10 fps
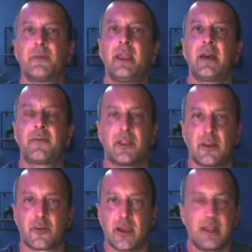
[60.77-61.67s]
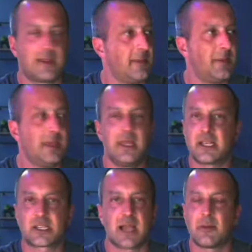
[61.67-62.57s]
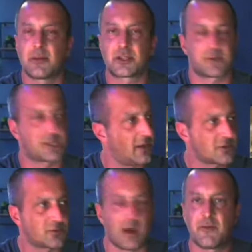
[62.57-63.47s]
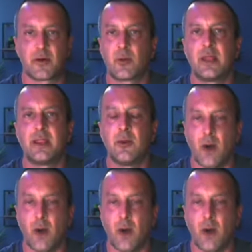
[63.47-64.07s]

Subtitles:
They have got the right to be and establish themselves whatever way they